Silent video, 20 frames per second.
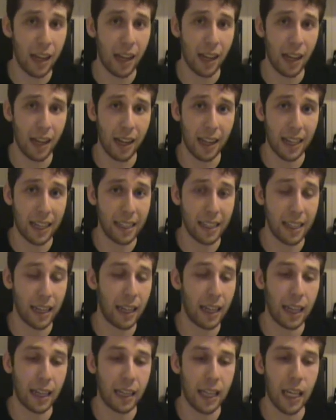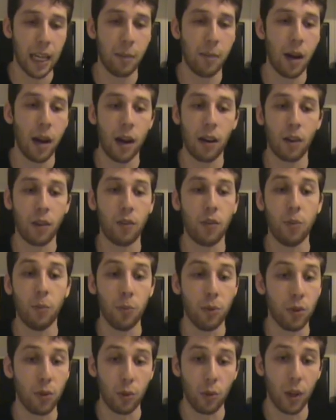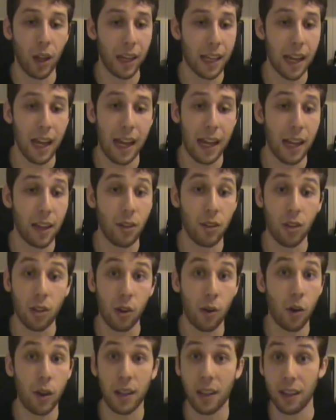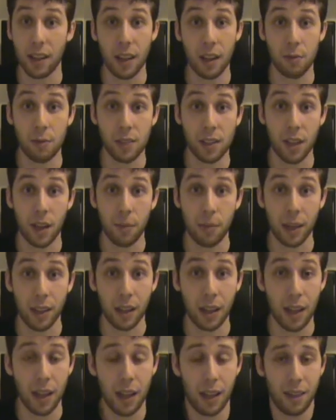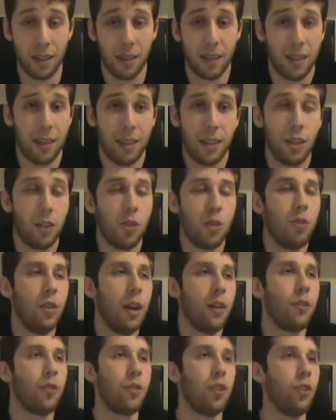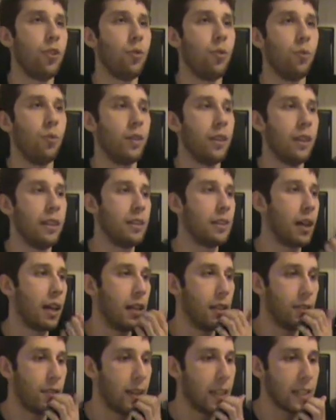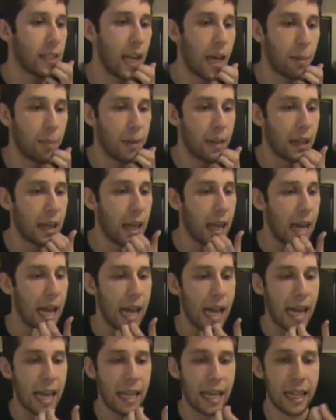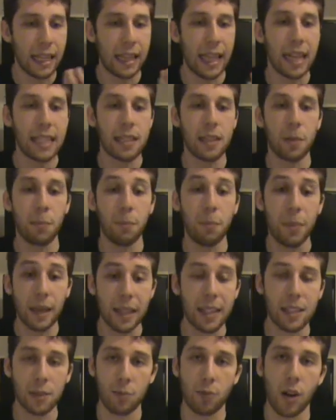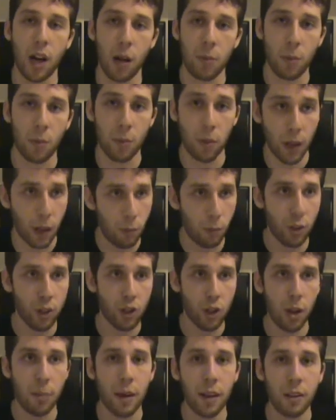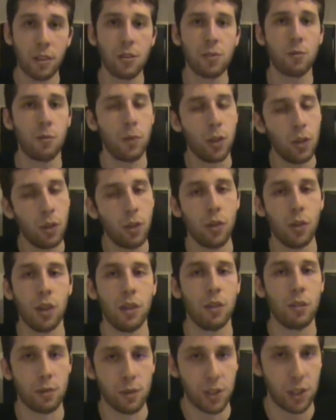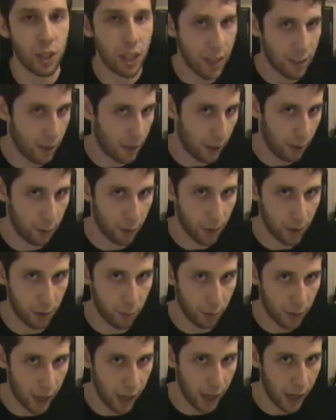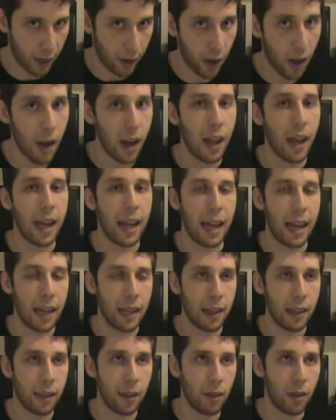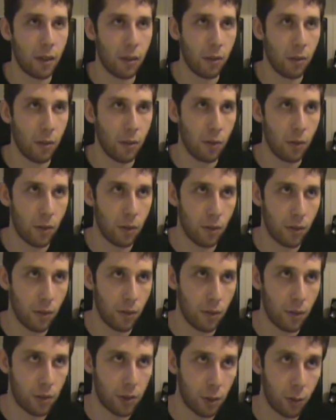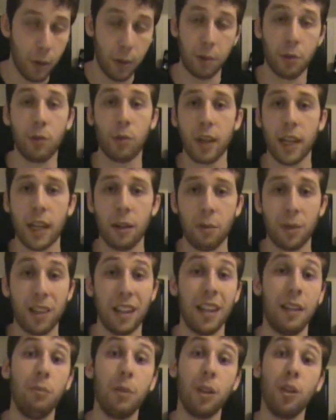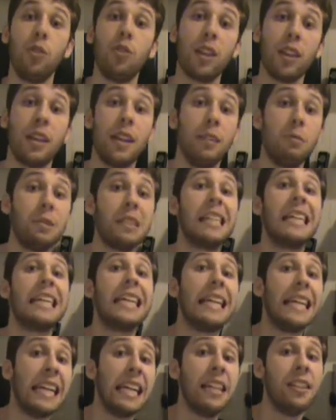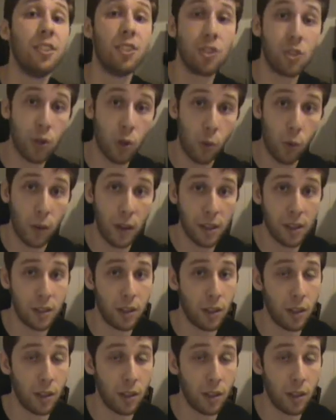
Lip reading: It came out of the blue. Like, I had no idea that was coming. You never do when these kind of things happen. And that's the biggest problem. With Shawn Michaels, we knew that there was a chance that he was going to retire, and so we were okay with it, and we knew that it was his choice.